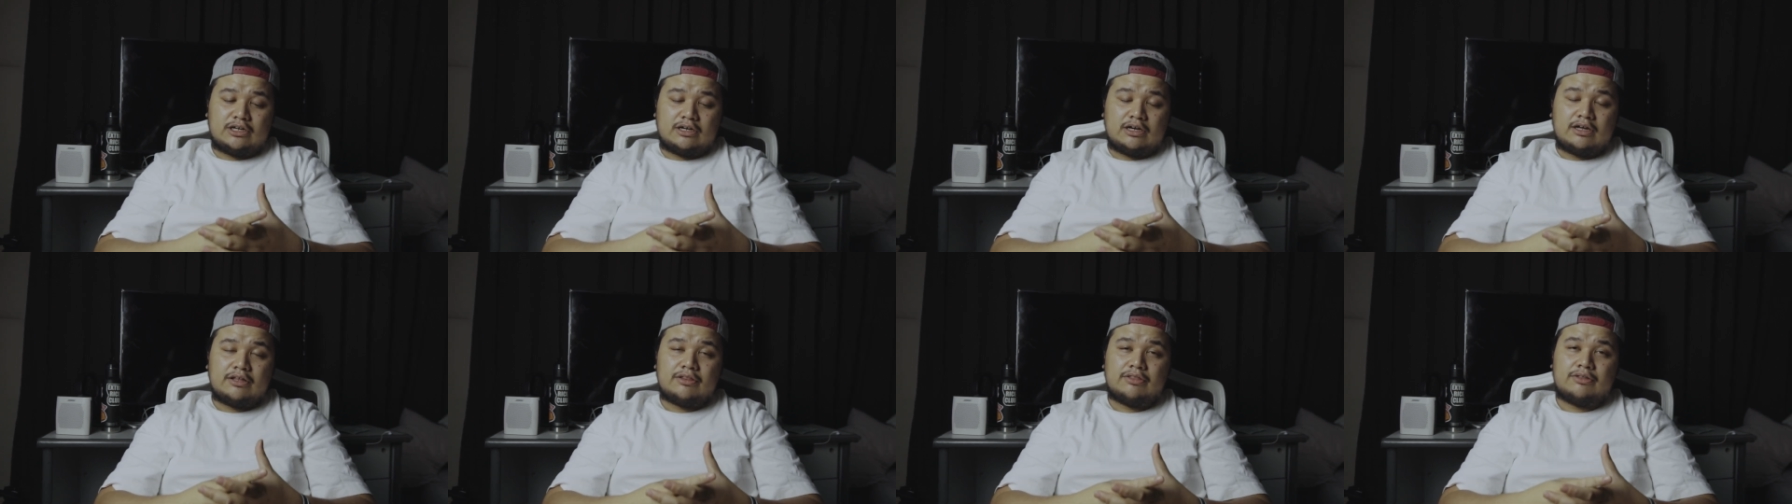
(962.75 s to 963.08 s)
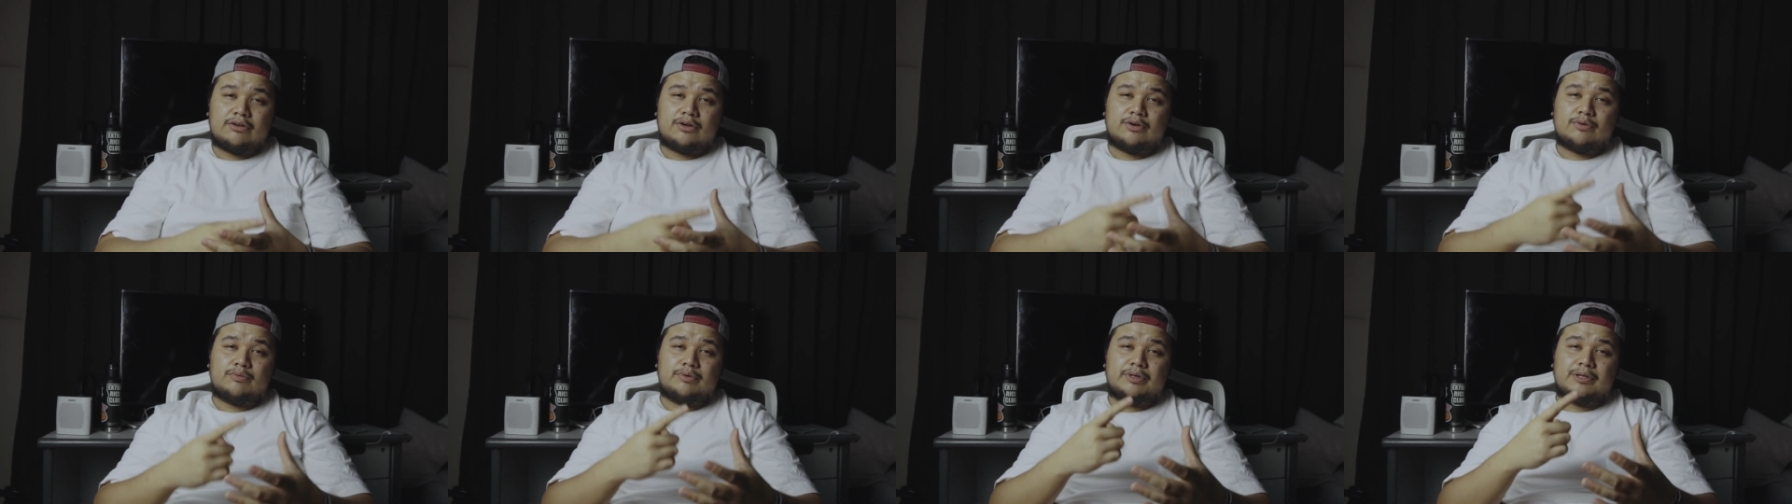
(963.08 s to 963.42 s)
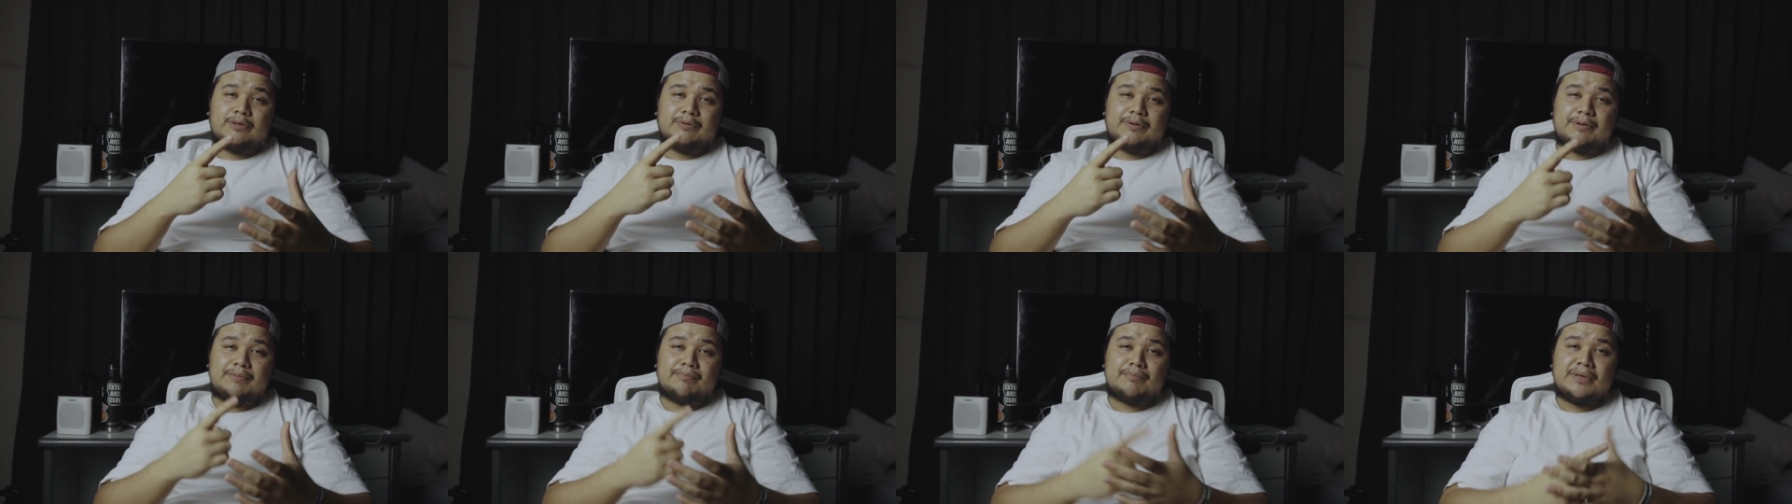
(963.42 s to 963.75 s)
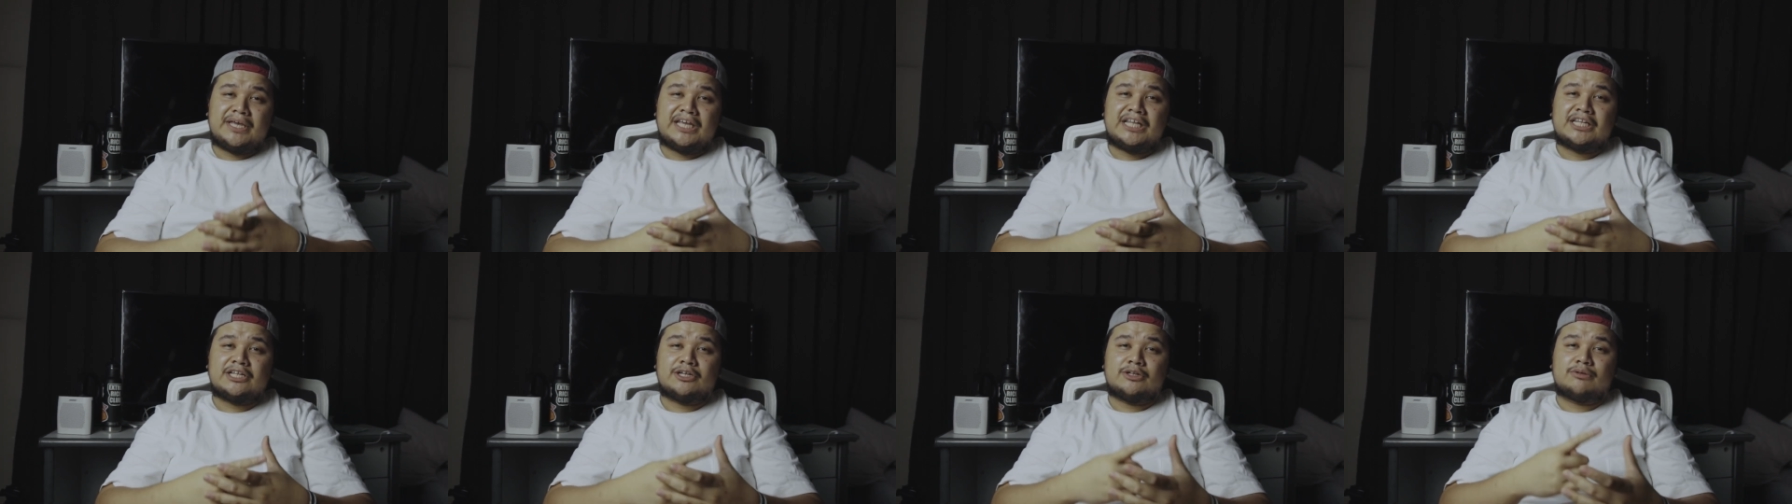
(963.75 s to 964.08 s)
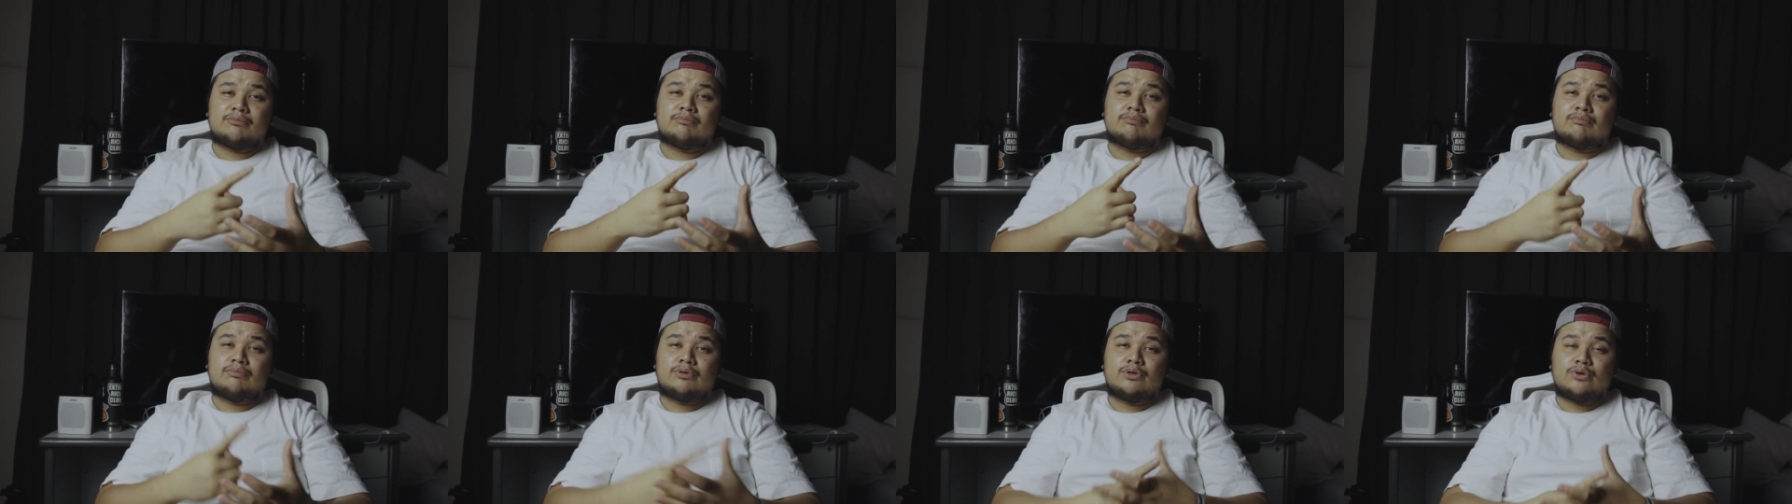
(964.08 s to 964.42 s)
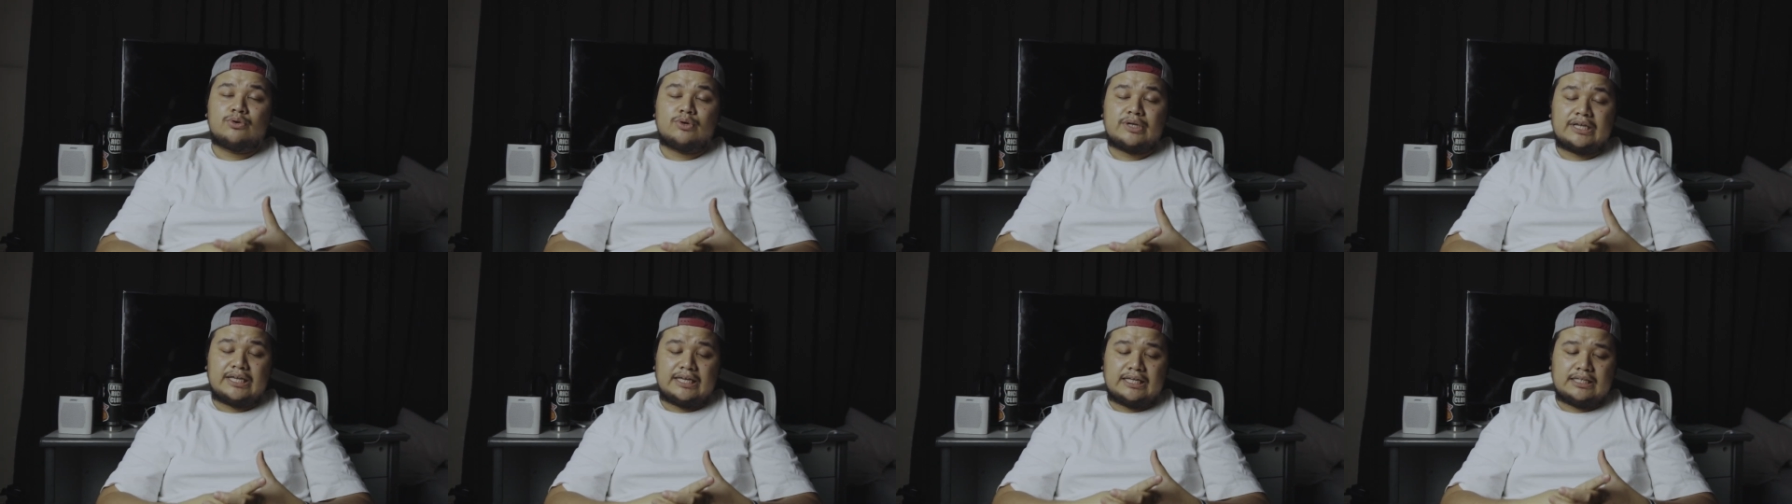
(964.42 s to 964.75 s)
other will remain
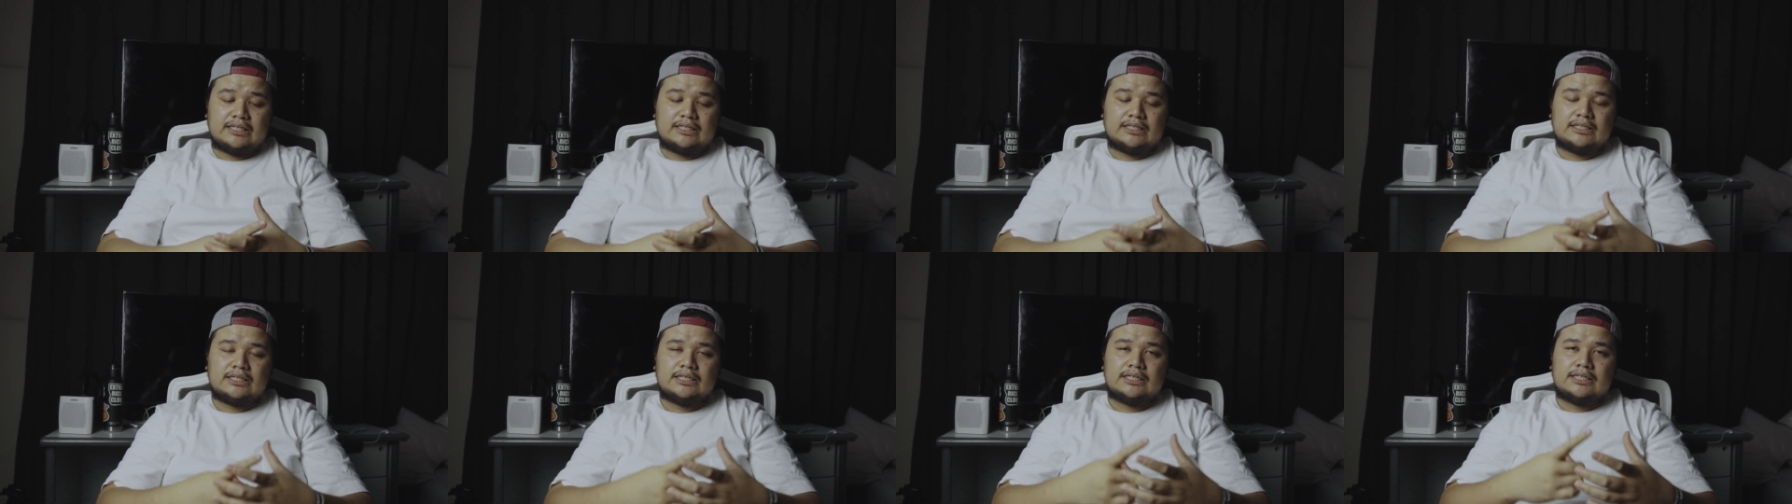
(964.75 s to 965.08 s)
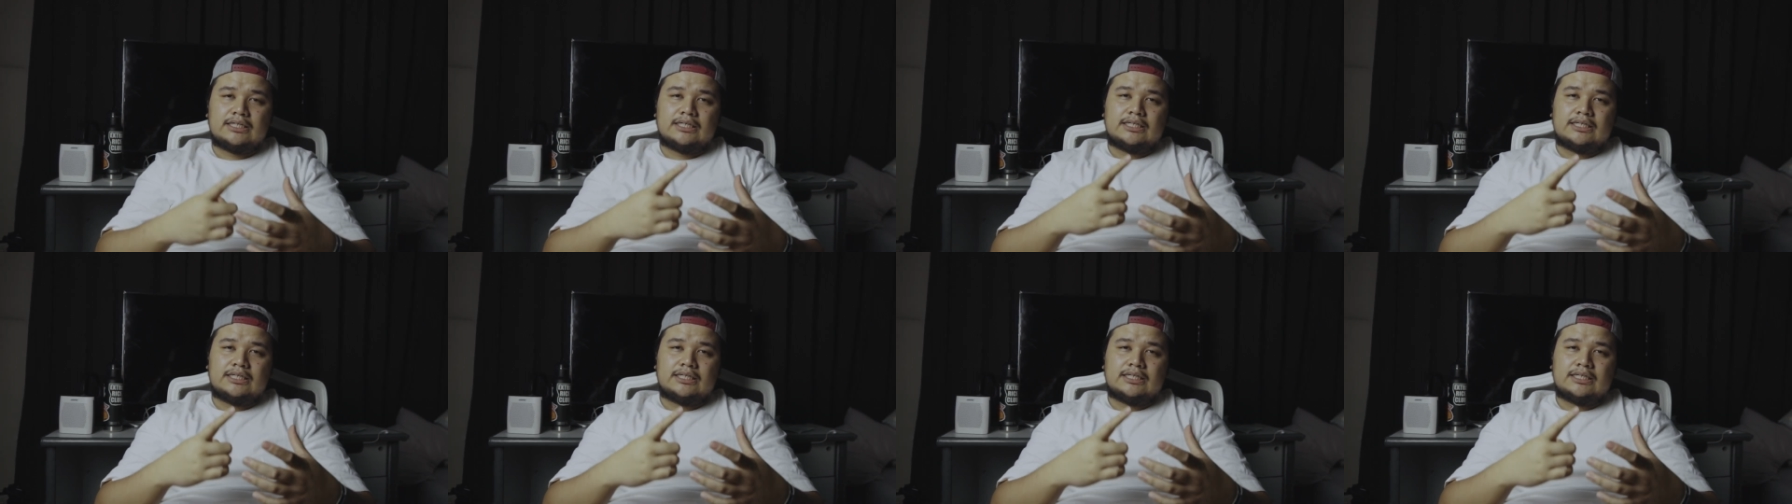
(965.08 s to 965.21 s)
unbroken.